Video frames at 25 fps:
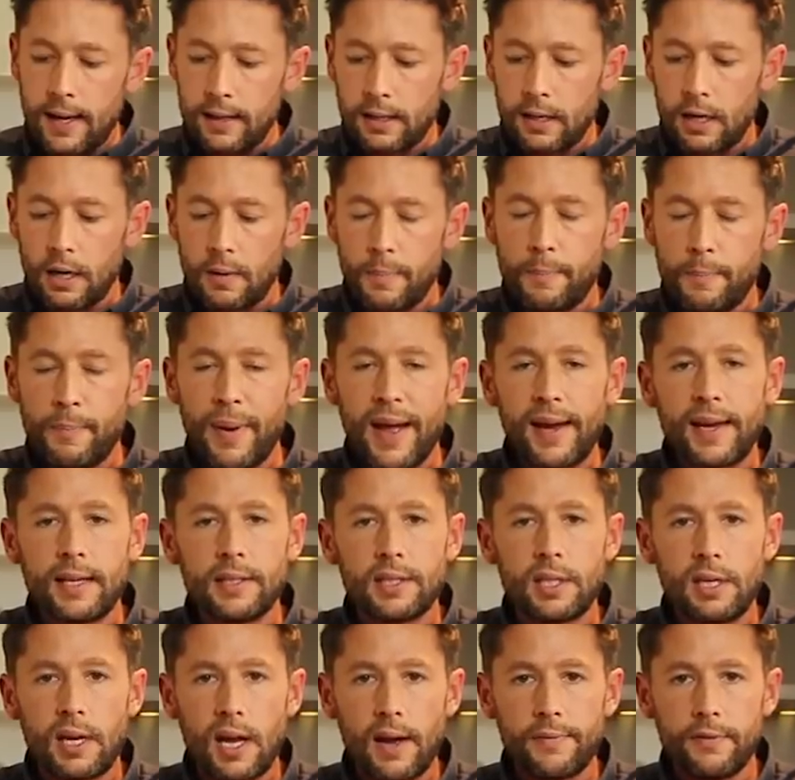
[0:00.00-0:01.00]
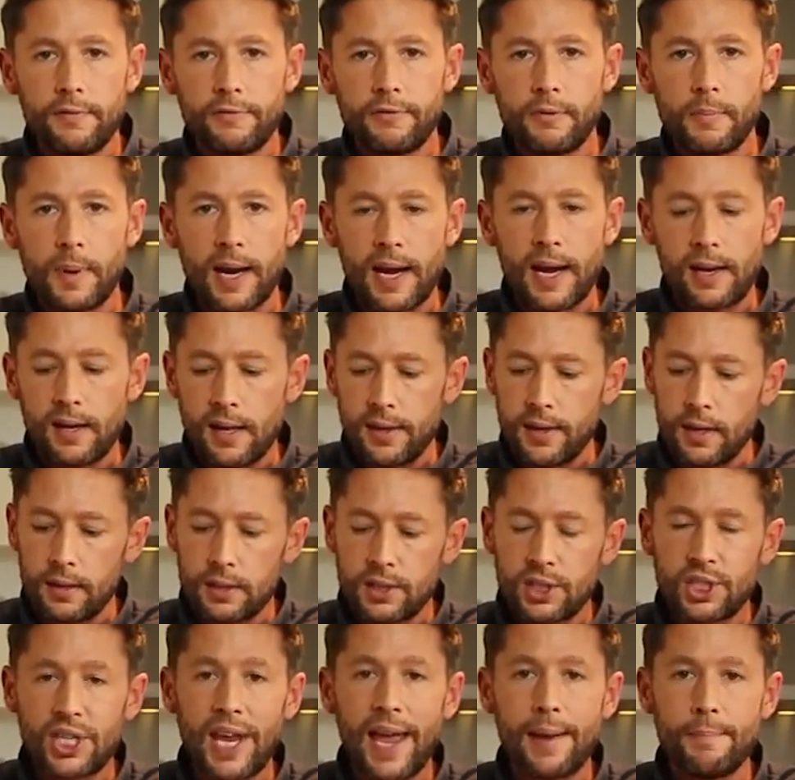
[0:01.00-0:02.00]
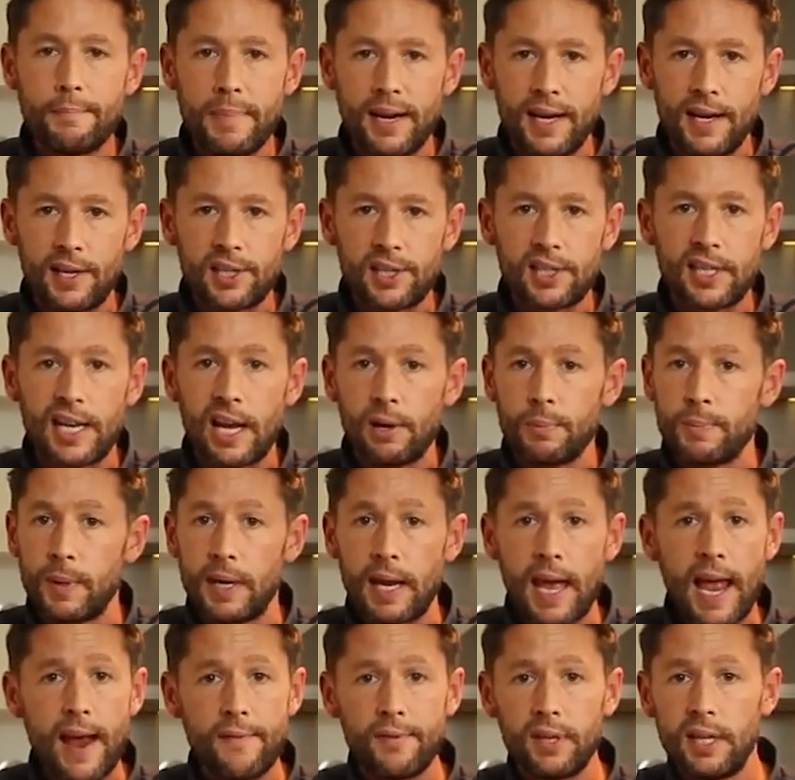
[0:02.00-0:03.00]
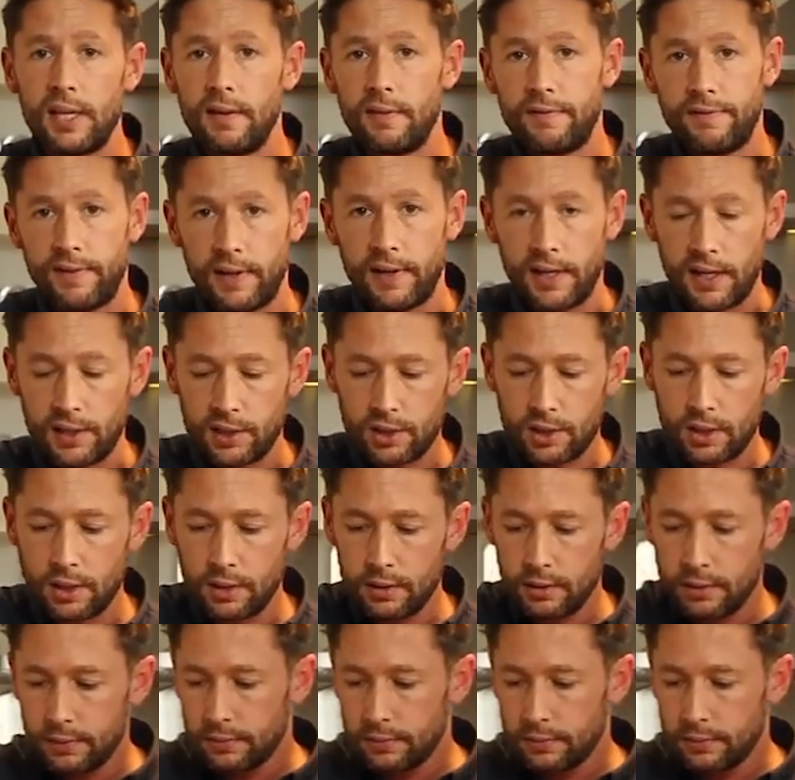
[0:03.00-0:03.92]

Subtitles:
And go back into the oven for about another 10 minutes and that'll be everything finished.